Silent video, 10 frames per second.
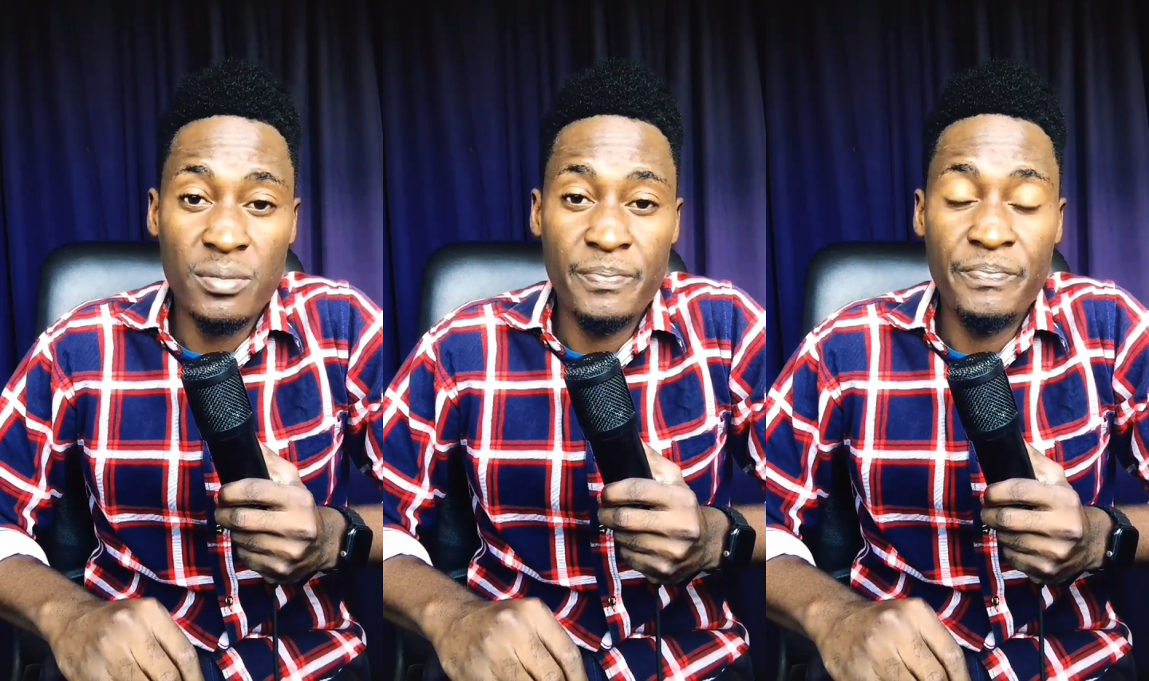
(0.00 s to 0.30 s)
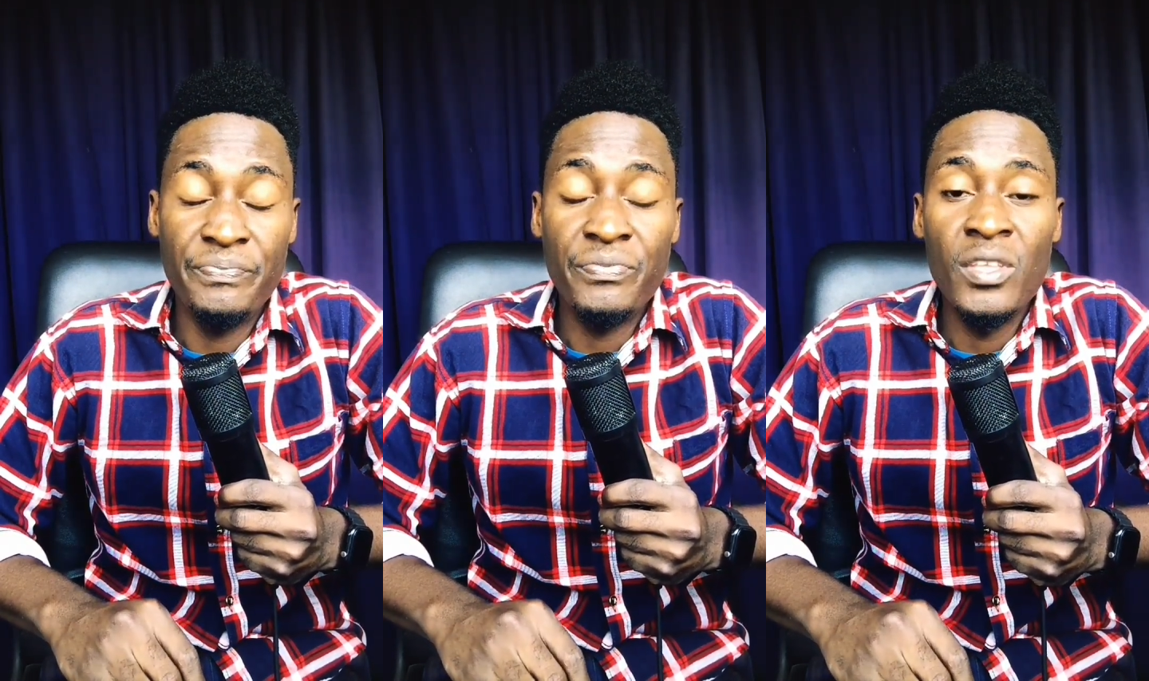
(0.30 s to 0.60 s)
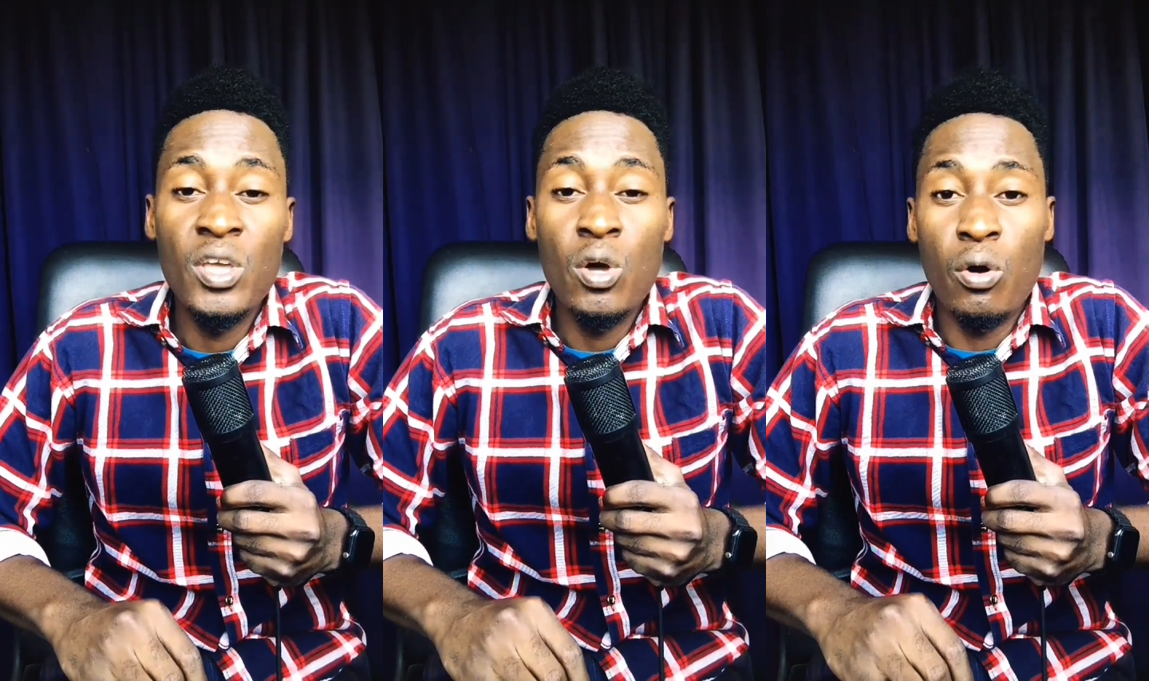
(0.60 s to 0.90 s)

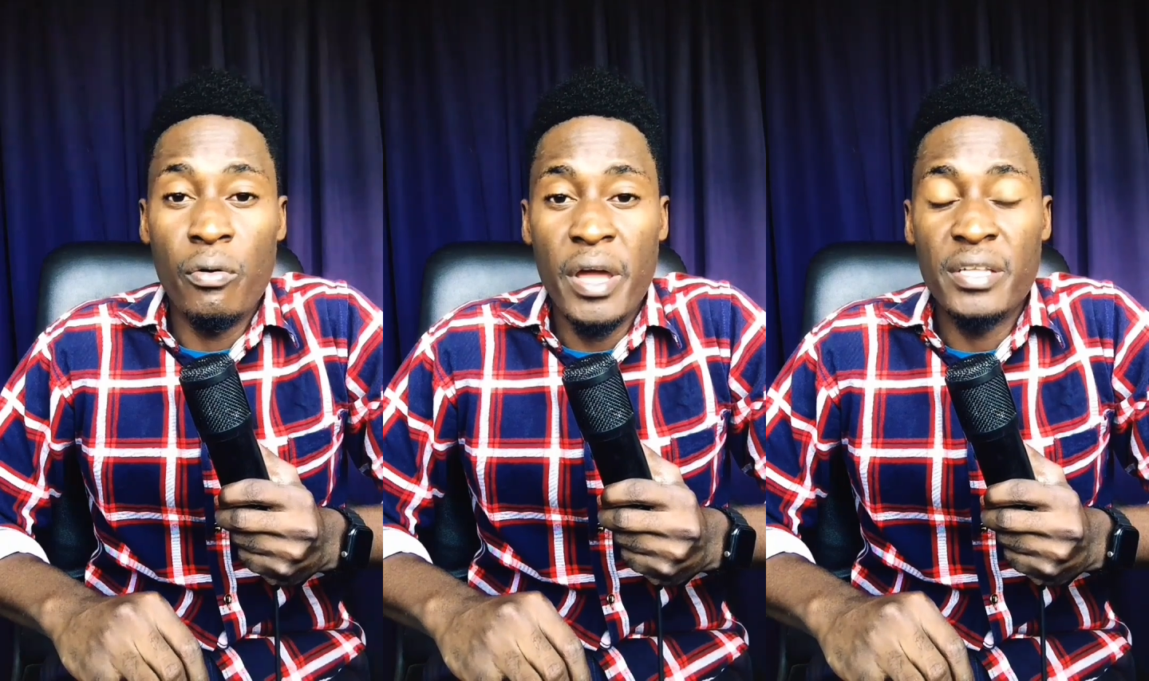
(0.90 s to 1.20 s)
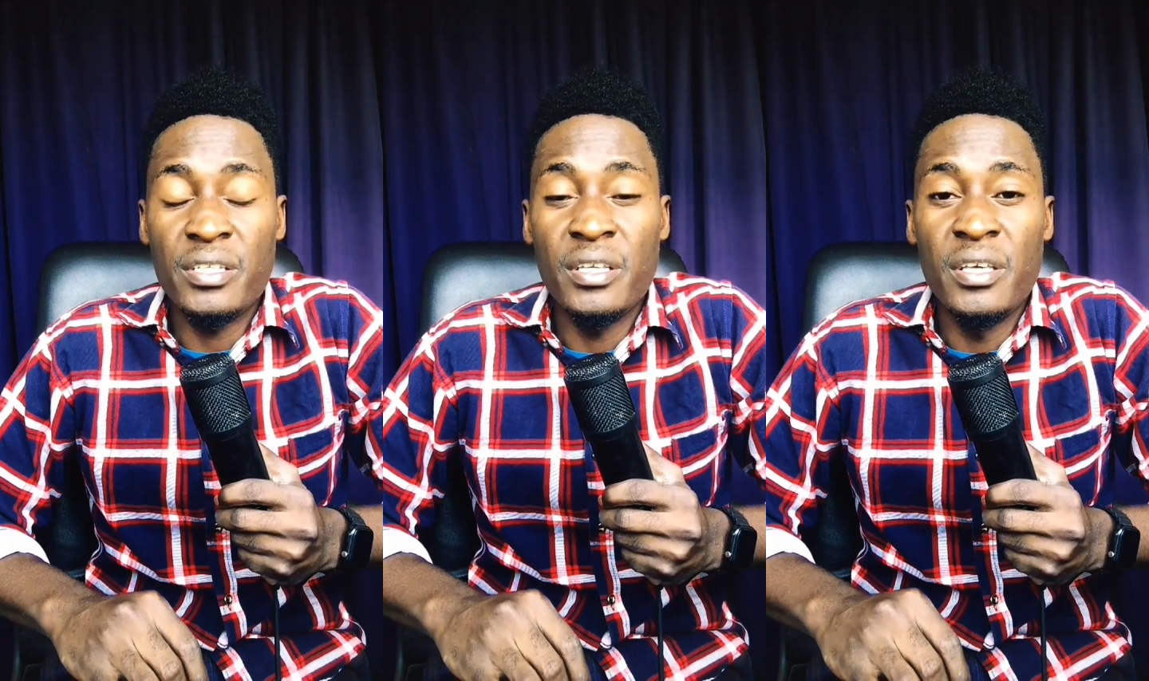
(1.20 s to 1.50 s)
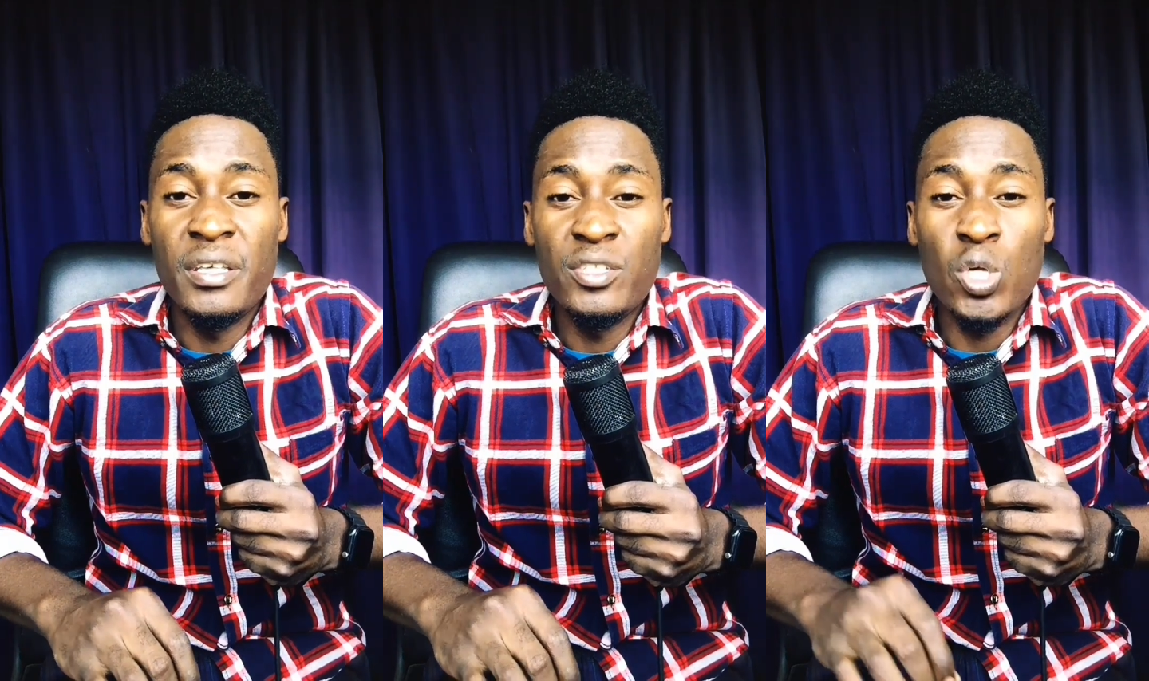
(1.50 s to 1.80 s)
All right,
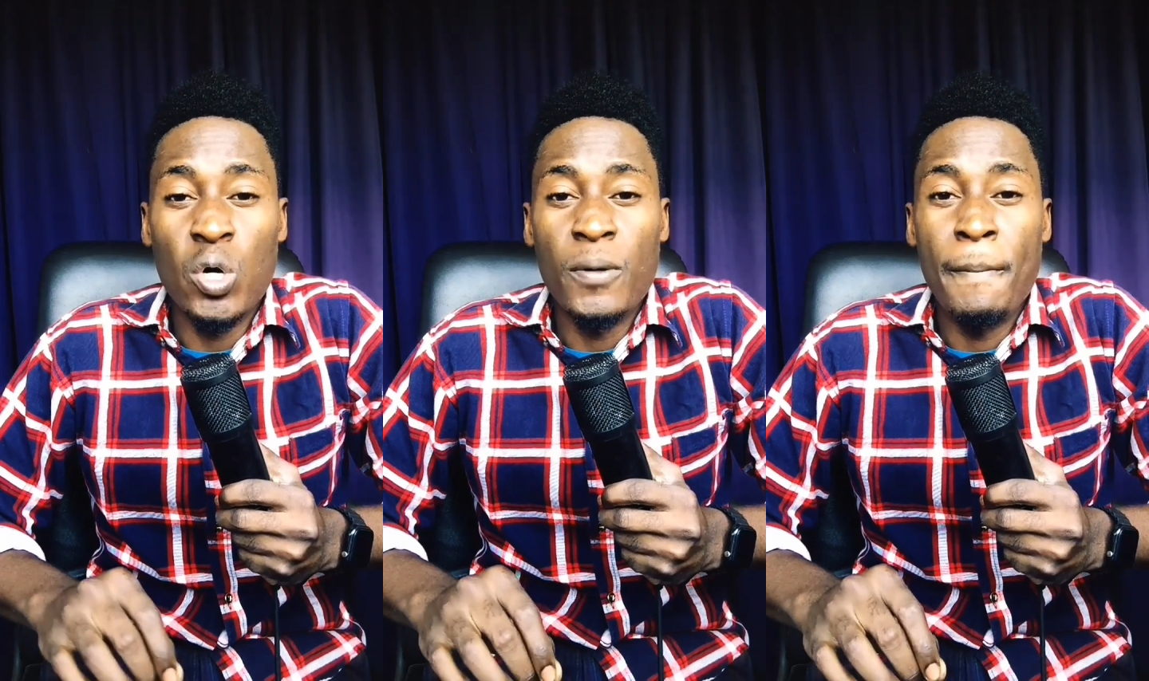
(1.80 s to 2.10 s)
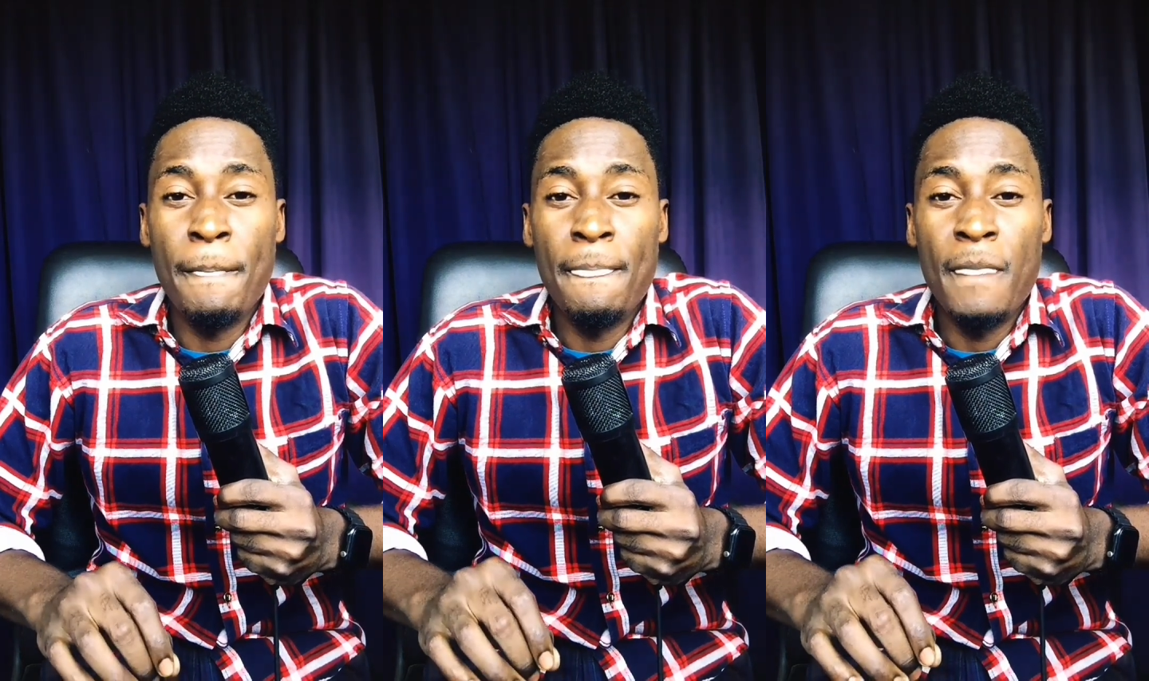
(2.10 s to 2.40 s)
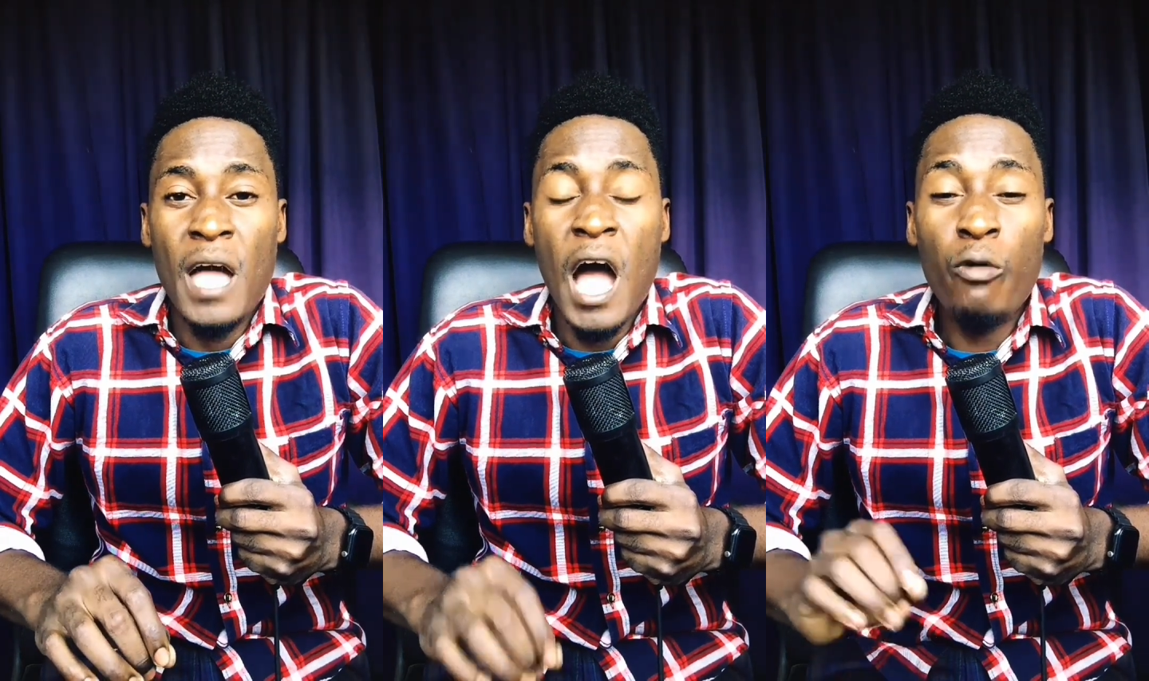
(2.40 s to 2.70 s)

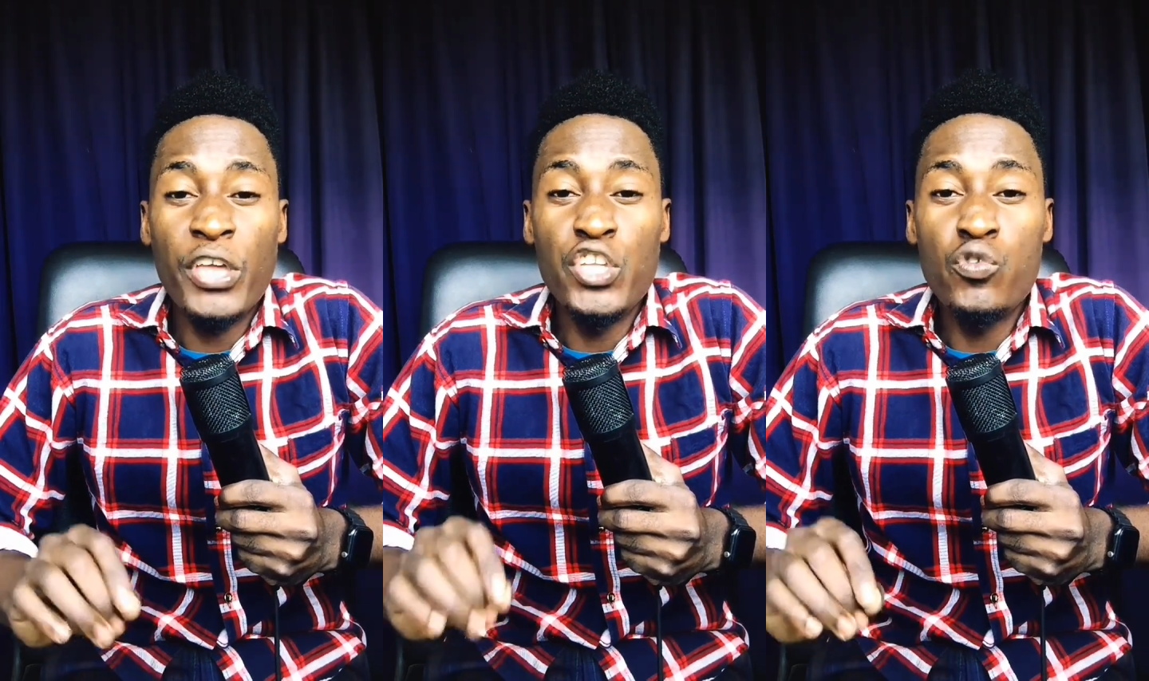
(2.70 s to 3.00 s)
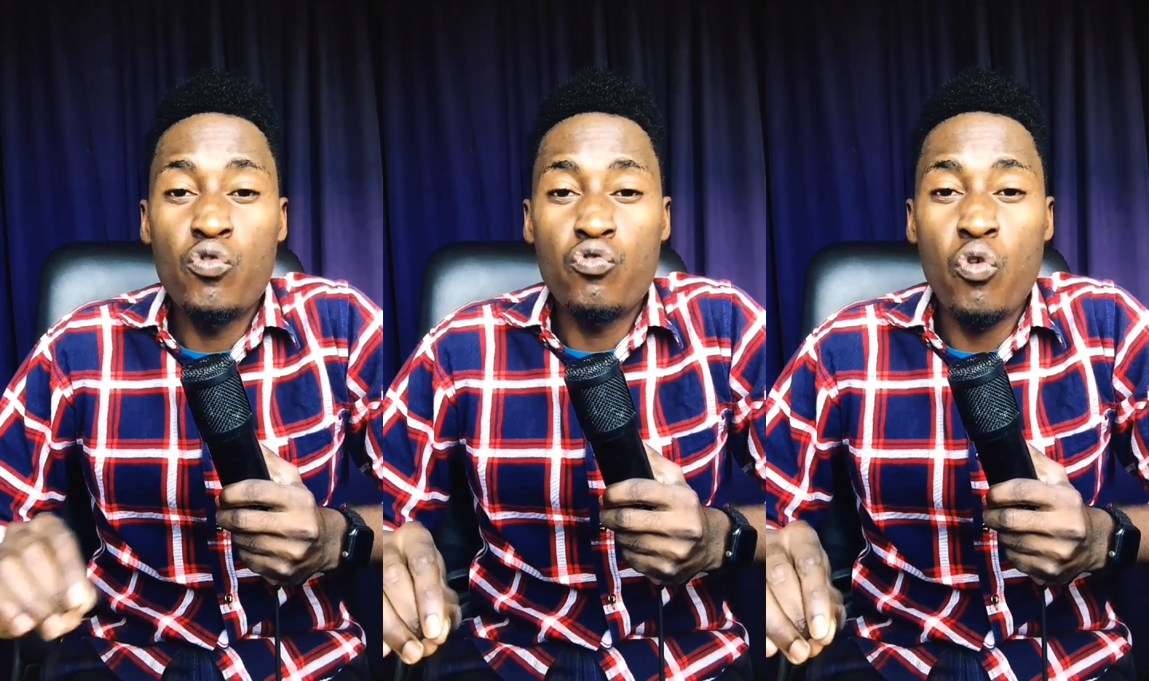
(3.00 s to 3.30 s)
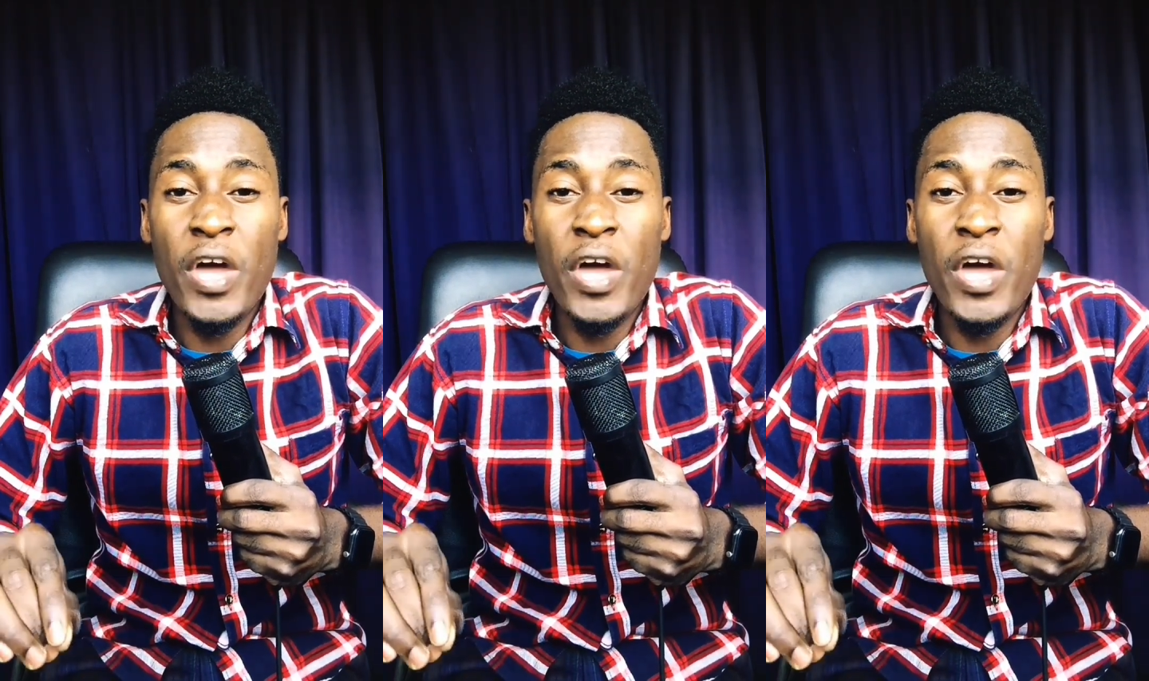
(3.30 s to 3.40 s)
so how can you grow